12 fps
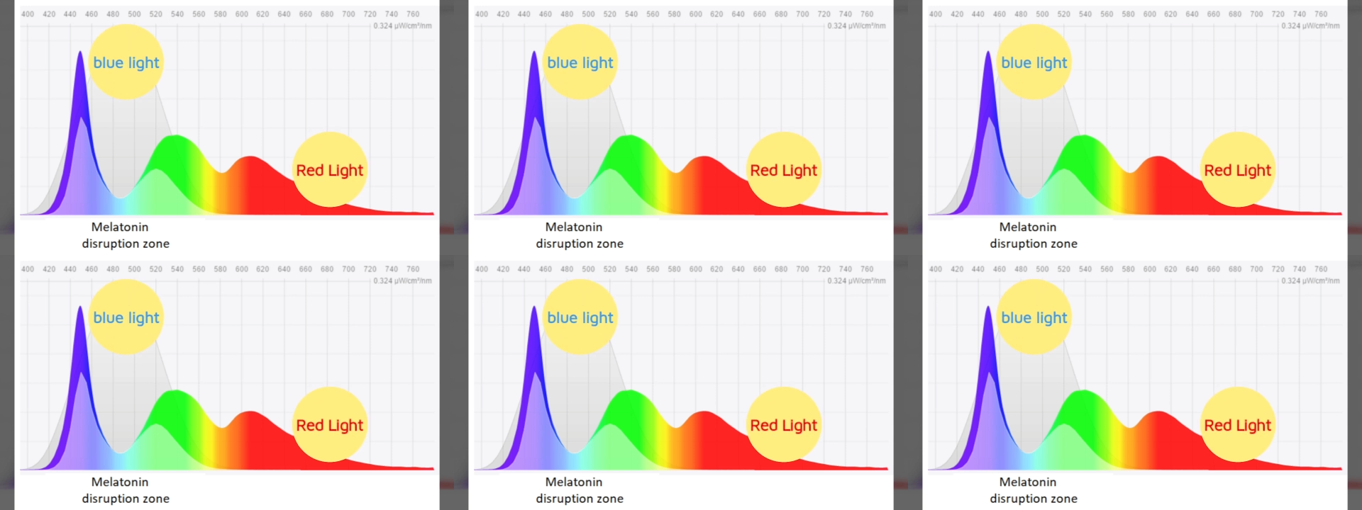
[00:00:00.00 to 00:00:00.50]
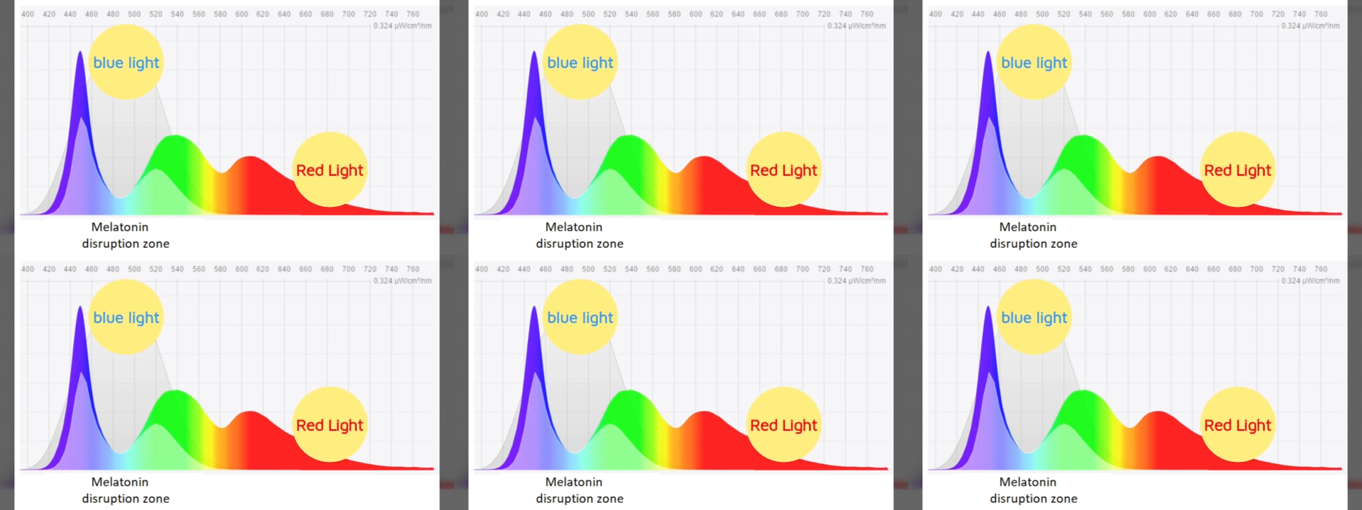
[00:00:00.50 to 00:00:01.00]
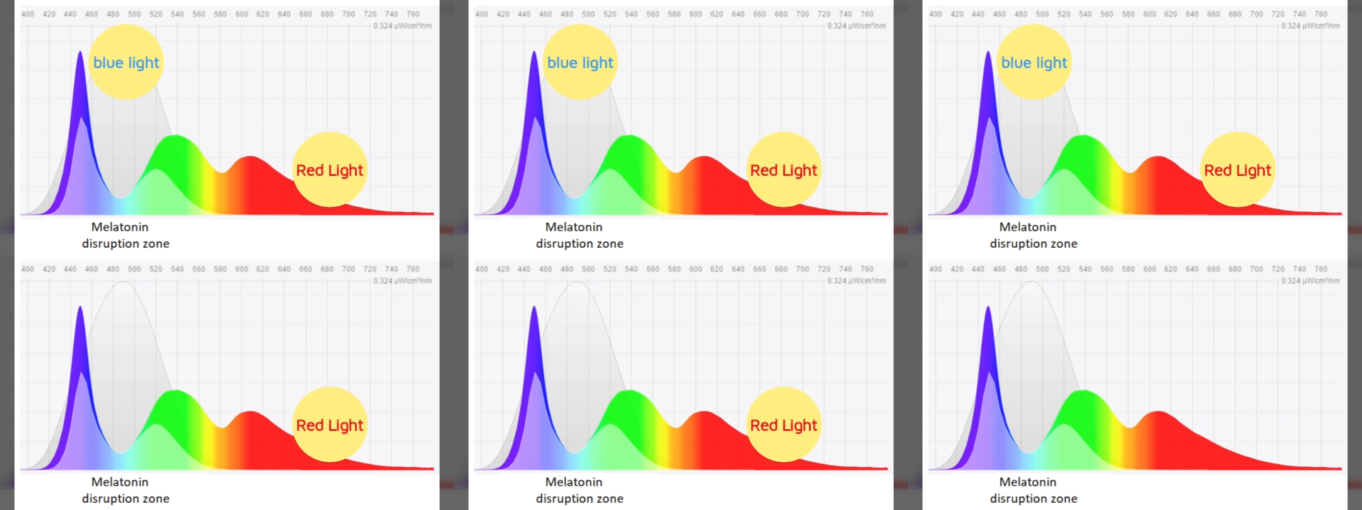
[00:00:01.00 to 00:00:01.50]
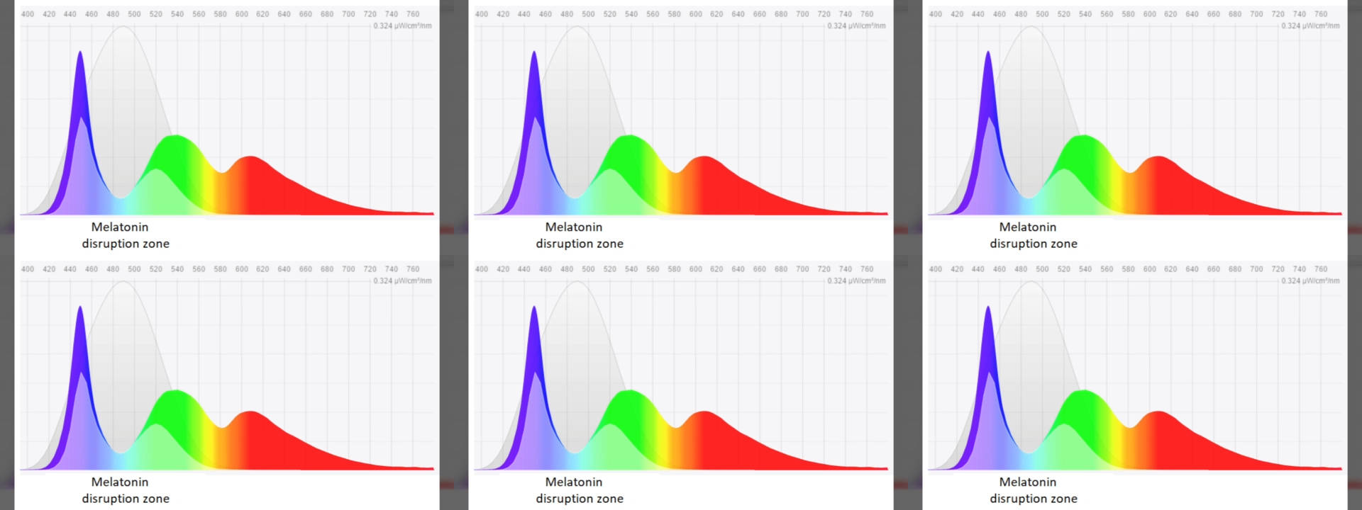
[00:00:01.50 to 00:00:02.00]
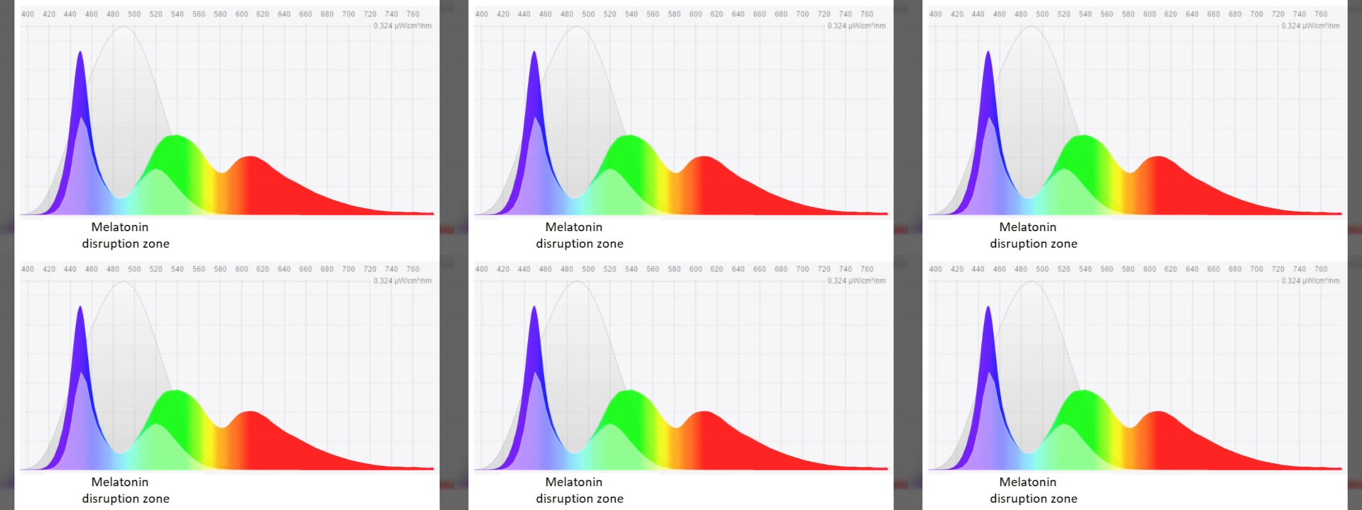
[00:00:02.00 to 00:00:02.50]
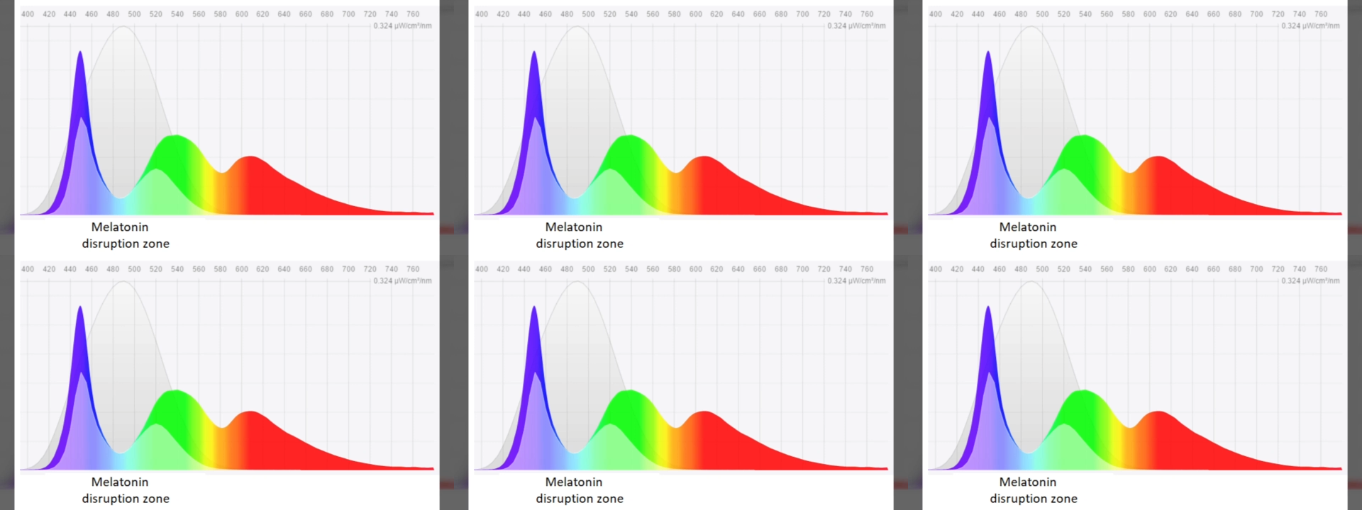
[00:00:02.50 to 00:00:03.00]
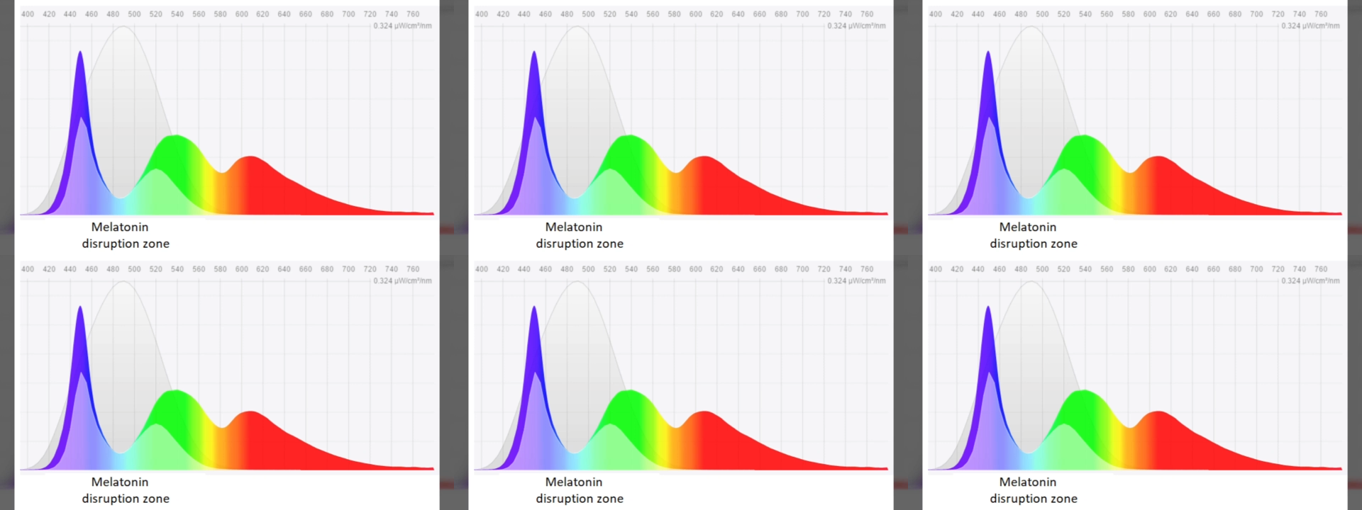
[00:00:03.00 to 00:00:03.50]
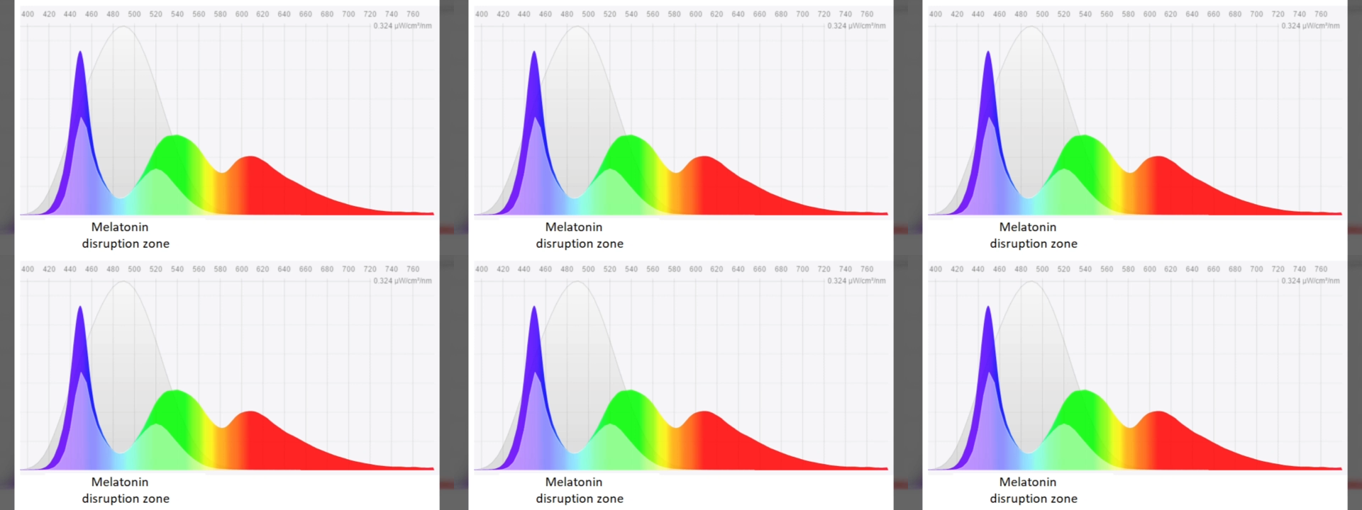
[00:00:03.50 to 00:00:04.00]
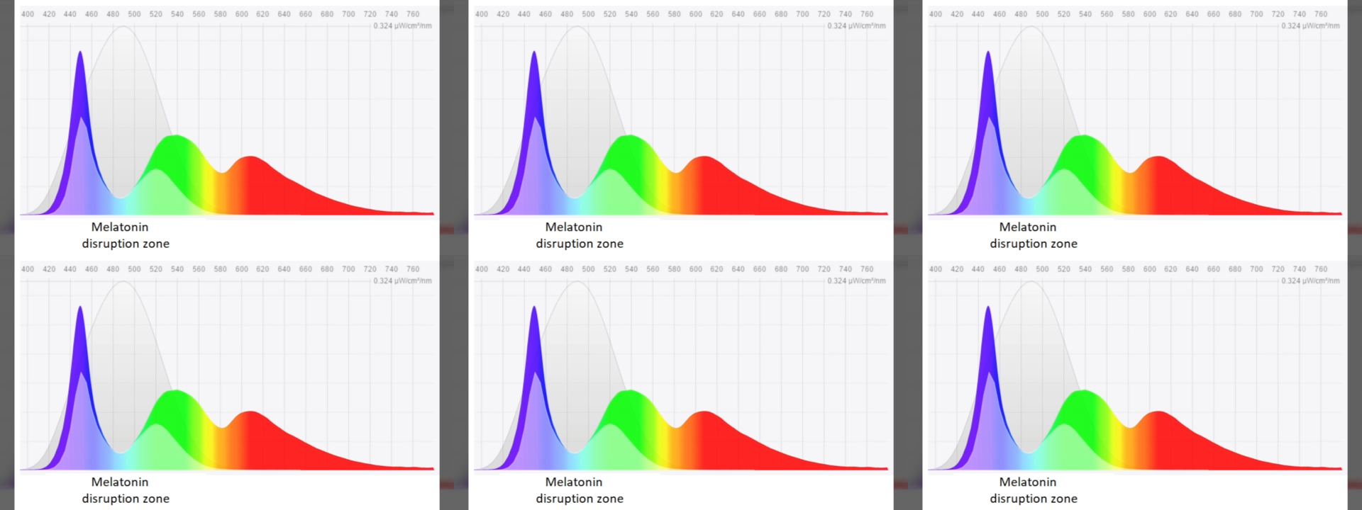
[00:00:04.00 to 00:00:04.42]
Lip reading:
(no speaker visible)